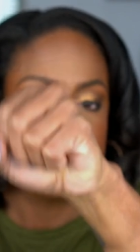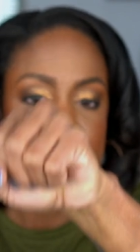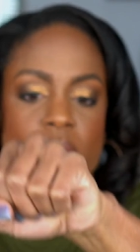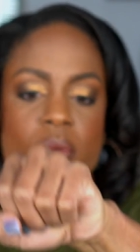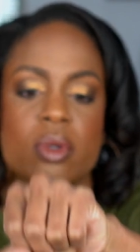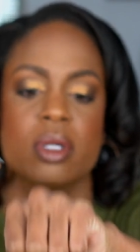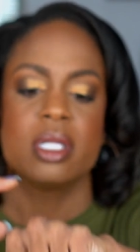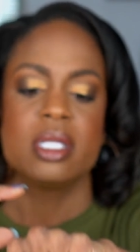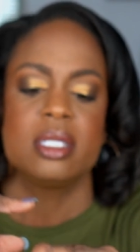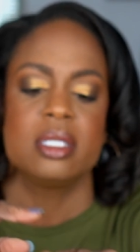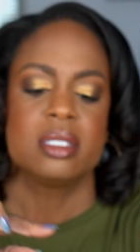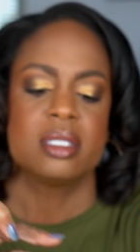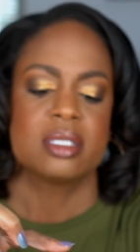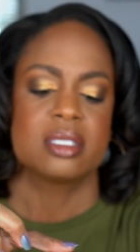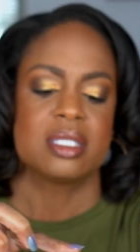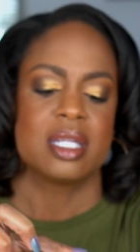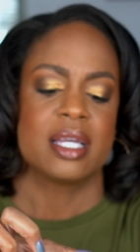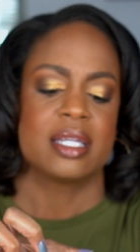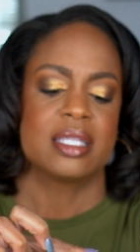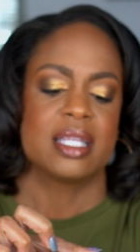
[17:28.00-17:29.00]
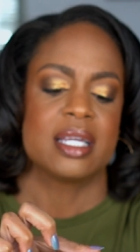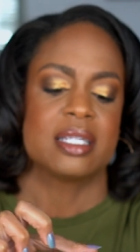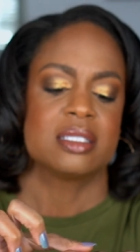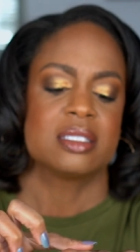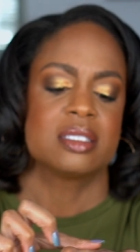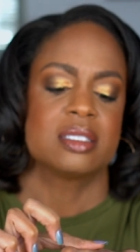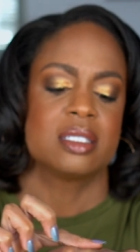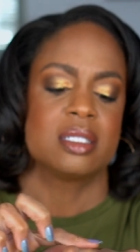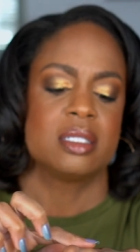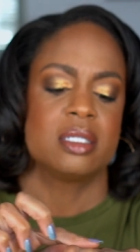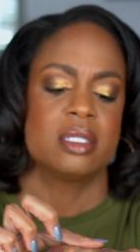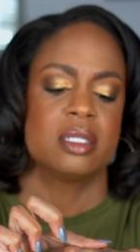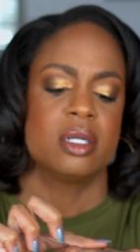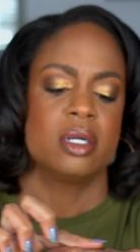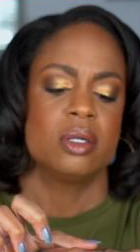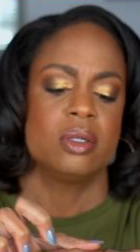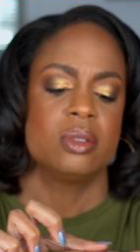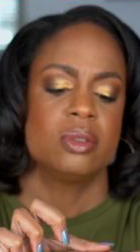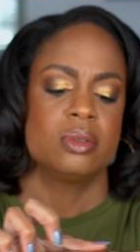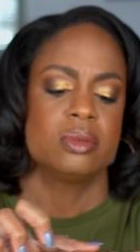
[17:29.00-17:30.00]
It really looks like that
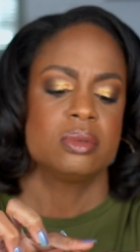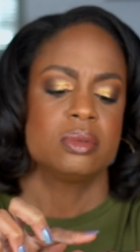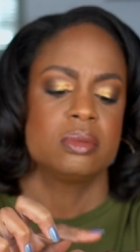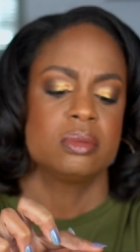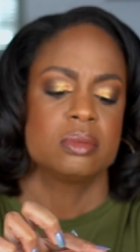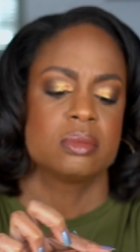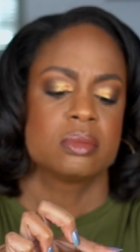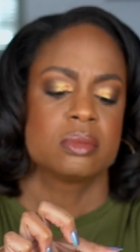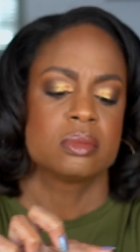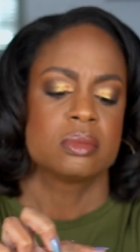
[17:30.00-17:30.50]
silicone.